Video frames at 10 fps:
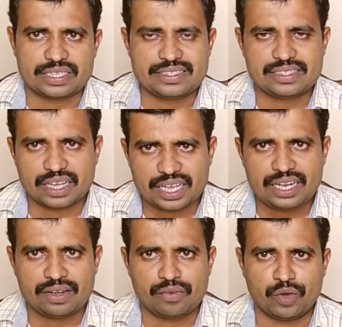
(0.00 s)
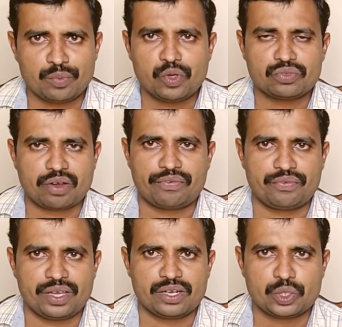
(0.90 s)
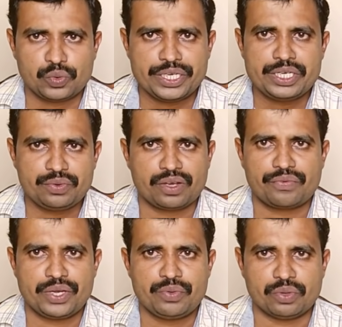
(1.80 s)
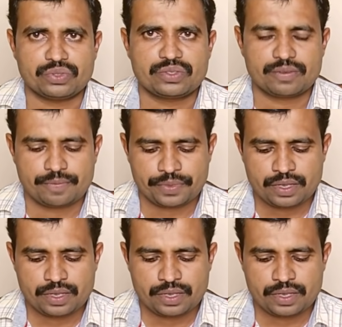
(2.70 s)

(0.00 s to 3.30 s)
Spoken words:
This is again one more software to edit your videos.